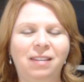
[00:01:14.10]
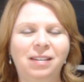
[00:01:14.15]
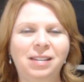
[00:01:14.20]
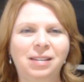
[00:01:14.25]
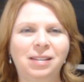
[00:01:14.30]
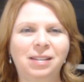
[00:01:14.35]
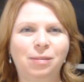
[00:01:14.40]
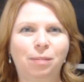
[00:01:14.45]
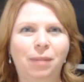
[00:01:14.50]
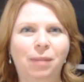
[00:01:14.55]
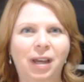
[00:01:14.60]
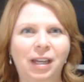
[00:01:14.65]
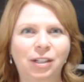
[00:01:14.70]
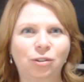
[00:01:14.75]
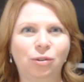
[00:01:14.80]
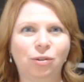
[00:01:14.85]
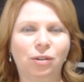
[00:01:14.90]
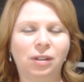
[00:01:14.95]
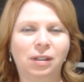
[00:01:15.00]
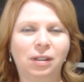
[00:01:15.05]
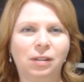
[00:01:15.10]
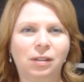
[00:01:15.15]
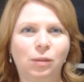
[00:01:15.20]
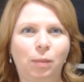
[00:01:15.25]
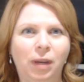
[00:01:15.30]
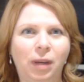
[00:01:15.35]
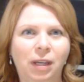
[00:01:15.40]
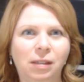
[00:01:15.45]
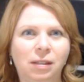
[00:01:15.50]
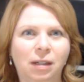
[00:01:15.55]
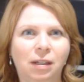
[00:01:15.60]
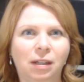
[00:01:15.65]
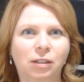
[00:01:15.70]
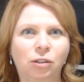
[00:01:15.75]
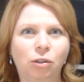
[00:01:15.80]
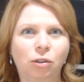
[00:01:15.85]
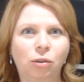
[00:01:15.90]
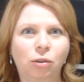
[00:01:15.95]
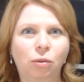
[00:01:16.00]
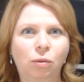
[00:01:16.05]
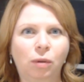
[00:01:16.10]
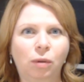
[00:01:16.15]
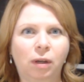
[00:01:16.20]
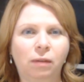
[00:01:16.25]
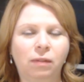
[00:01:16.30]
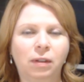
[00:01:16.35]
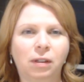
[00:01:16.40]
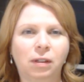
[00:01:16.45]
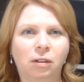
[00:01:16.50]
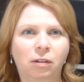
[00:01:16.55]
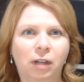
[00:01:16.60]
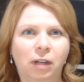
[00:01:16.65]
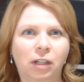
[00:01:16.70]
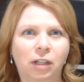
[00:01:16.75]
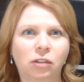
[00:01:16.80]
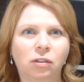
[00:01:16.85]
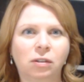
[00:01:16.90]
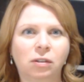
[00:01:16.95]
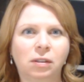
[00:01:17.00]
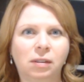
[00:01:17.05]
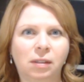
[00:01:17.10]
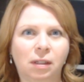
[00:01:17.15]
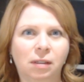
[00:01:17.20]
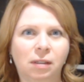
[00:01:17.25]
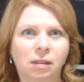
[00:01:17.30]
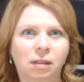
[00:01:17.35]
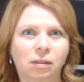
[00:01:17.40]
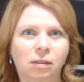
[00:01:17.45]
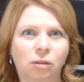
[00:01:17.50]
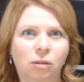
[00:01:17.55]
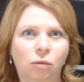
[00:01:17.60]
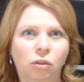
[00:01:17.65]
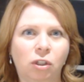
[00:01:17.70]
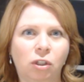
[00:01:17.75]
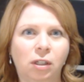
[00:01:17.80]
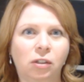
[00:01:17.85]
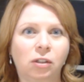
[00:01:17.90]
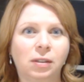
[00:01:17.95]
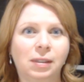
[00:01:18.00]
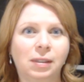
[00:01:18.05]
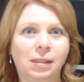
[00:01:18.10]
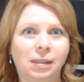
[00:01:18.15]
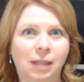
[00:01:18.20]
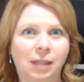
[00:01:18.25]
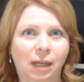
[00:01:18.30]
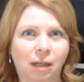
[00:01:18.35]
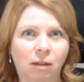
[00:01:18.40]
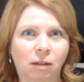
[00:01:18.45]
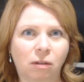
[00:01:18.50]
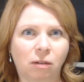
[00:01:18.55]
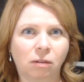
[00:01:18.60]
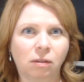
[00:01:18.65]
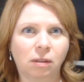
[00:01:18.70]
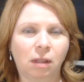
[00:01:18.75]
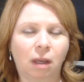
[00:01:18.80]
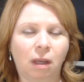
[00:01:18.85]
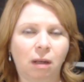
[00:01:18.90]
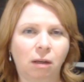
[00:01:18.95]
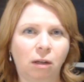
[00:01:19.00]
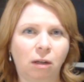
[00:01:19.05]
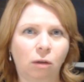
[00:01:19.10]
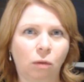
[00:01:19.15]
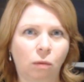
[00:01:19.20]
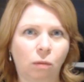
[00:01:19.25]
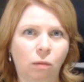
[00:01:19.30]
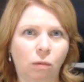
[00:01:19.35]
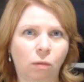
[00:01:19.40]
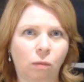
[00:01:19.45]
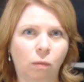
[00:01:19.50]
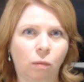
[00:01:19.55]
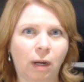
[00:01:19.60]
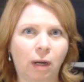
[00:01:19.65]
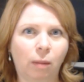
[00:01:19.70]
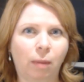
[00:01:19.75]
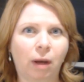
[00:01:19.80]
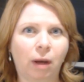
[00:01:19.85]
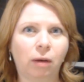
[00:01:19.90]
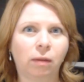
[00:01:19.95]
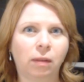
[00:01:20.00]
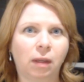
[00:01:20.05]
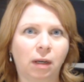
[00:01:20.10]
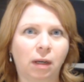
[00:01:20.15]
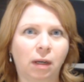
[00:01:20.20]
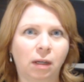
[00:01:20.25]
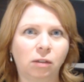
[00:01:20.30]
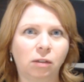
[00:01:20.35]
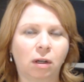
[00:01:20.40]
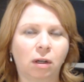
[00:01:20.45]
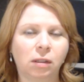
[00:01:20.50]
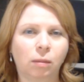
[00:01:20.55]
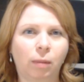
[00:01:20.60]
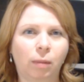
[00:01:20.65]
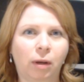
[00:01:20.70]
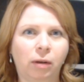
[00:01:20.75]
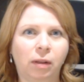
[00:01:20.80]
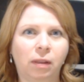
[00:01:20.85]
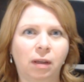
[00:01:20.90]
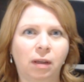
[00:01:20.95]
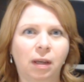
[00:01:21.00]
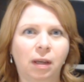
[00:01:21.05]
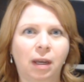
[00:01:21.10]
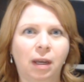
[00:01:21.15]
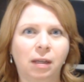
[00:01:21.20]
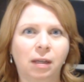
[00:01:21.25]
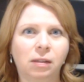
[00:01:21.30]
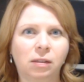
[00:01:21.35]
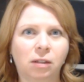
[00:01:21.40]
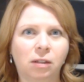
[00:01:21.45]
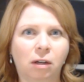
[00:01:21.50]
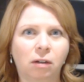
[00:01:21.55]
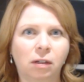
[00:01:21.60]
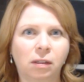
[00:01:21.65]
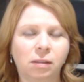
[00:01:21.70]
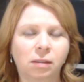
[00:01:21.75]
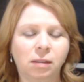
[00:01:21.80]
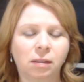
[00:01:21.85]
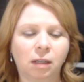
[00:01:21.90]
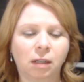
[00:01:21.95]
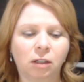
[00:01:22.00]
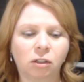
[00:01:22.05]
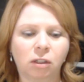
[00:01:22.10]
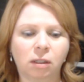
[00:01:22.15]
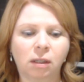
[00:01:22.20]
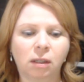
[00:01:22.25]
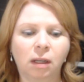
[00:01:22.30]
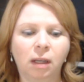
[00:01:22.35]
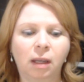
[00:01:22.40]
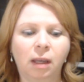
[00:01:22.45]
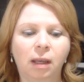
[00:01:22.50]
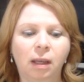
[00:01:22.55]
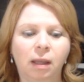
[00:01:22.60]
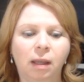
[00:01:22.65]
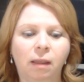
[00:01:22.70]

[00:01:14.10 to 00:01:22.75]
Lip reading: This module is based on 2 of the International Dyslexia Association standards that you read about and that I talked about in the Getting Started section.